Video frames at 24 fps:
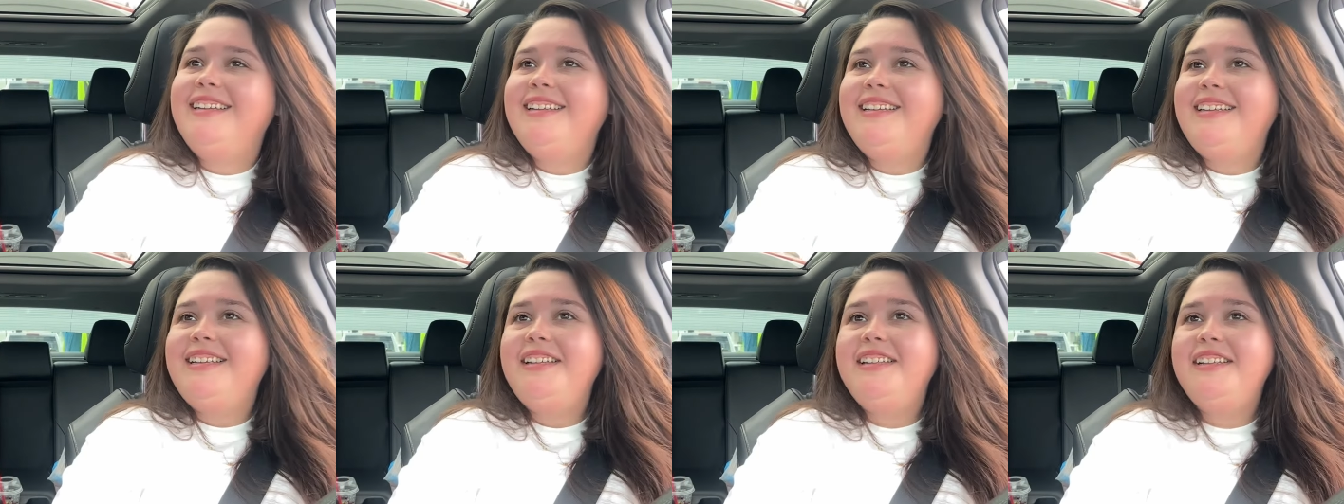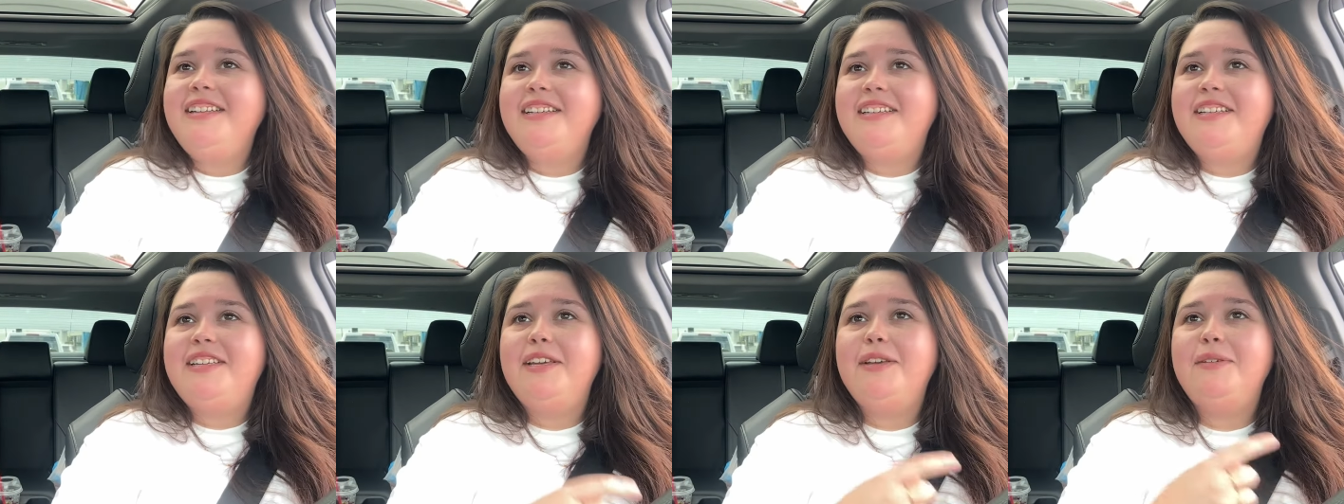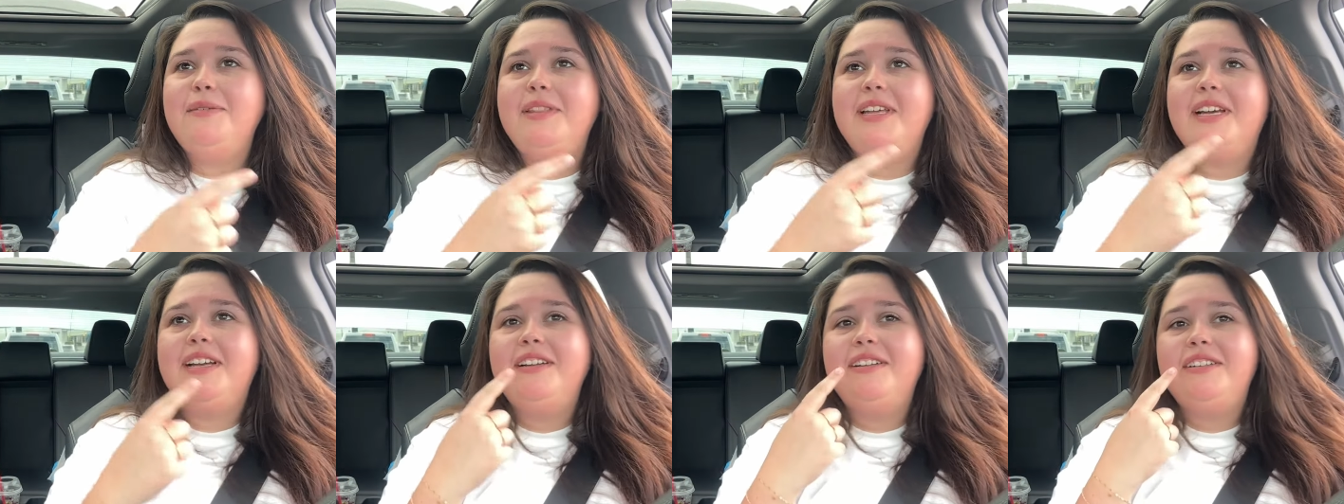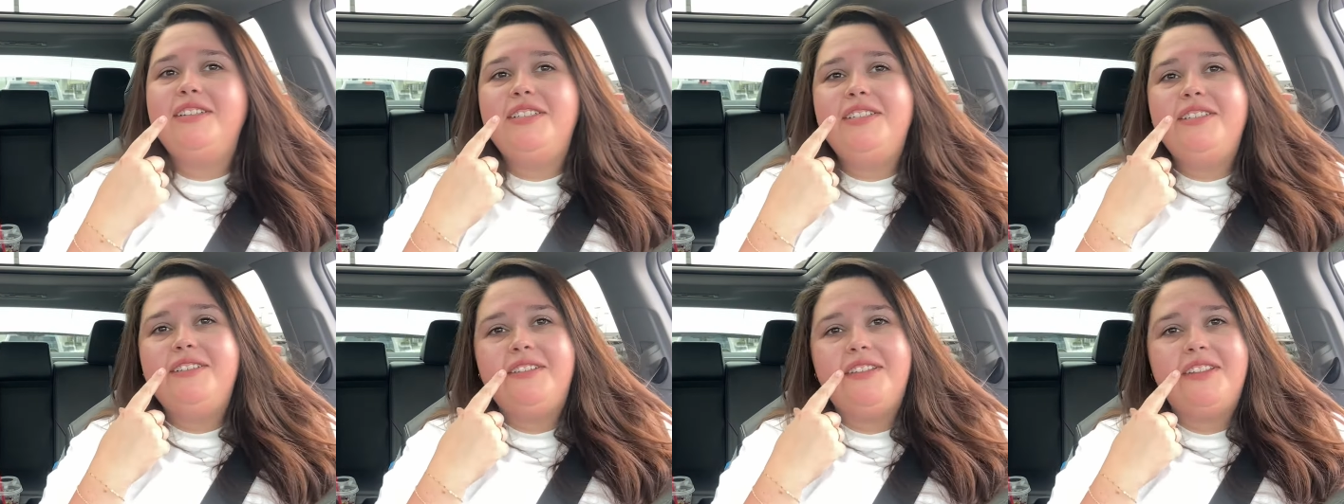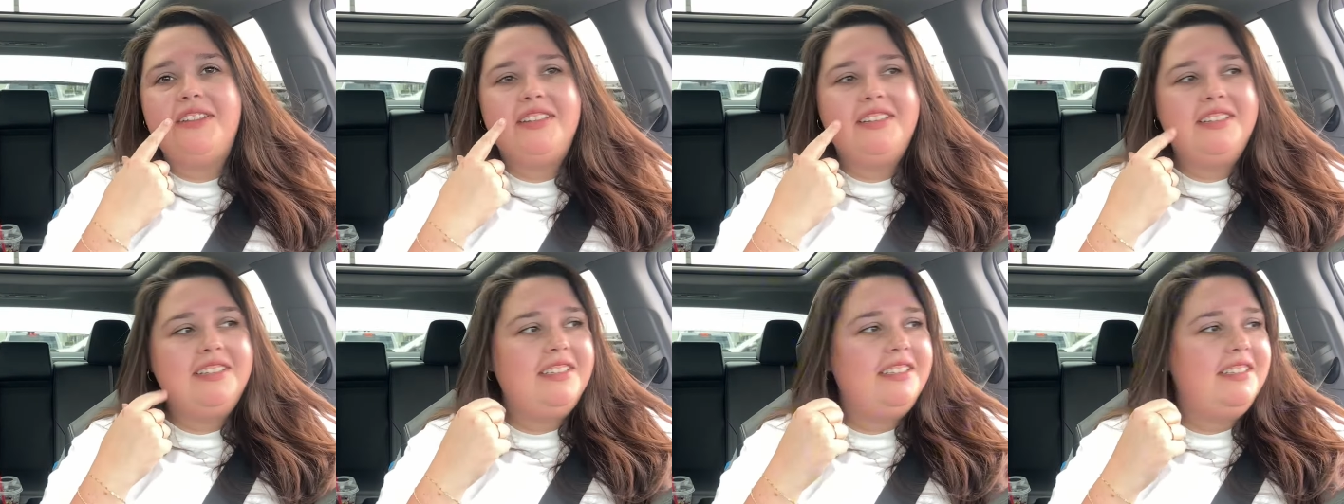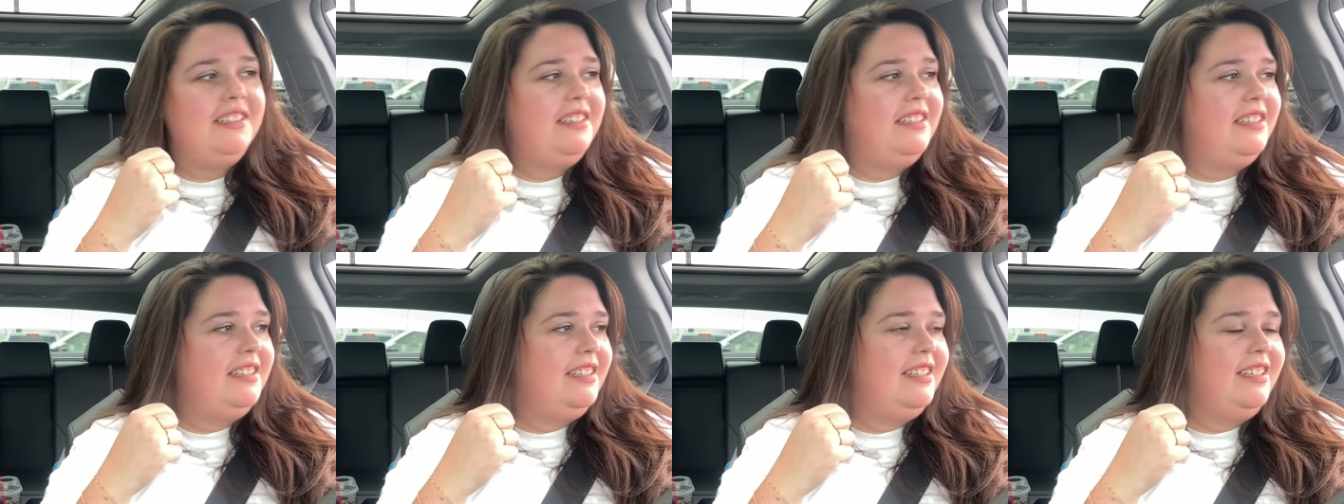You look cute without your tooth.
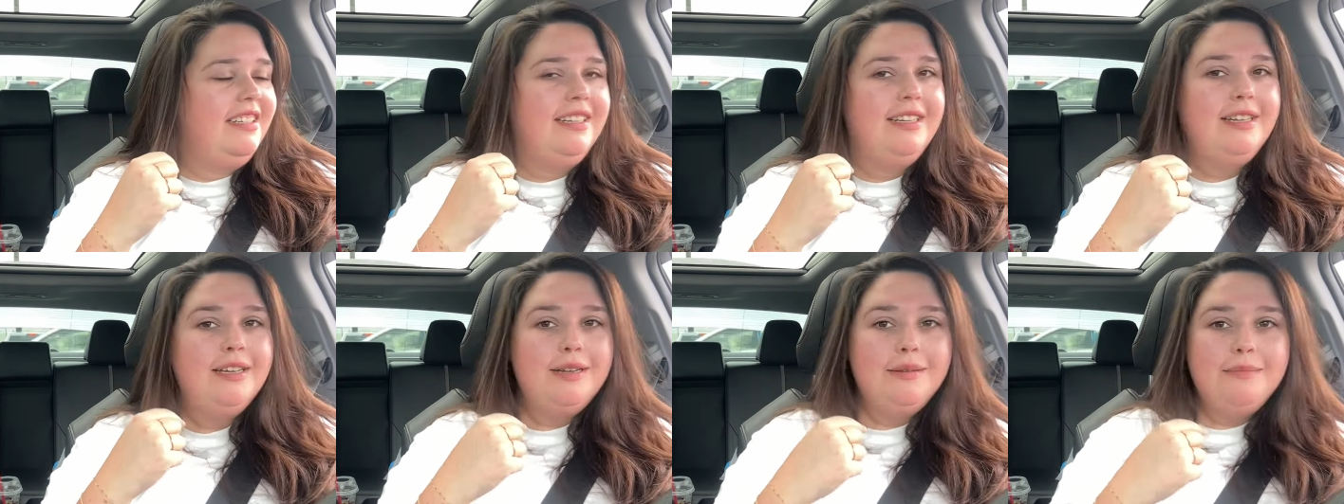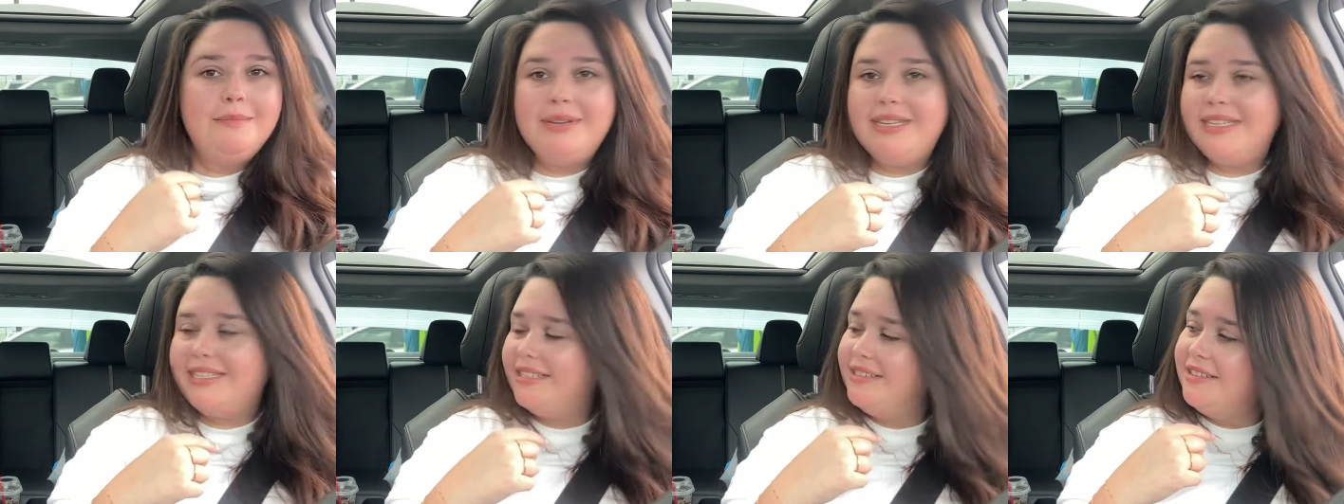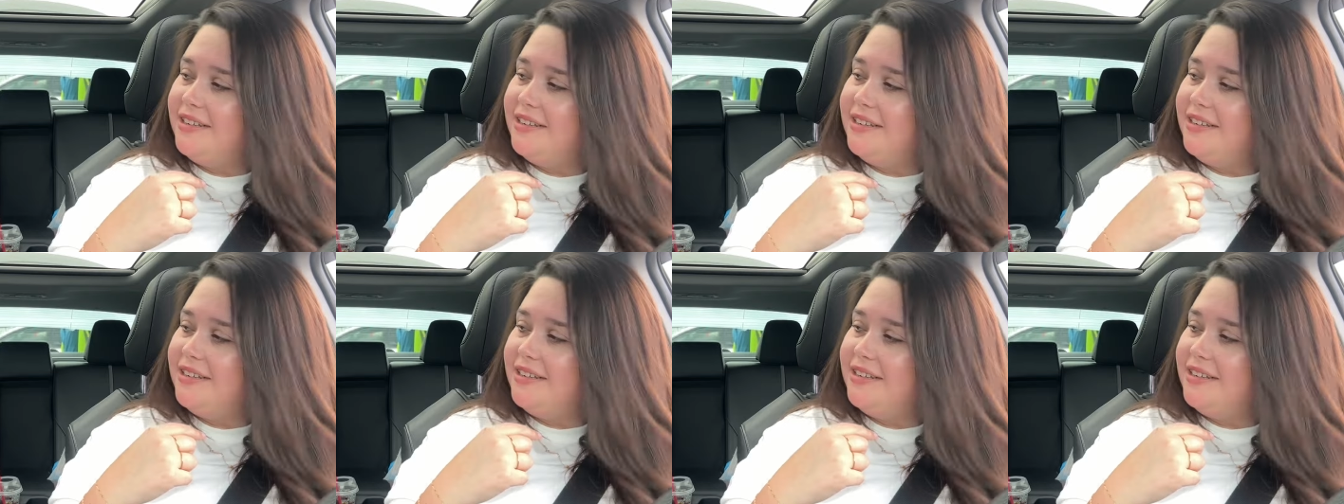Mason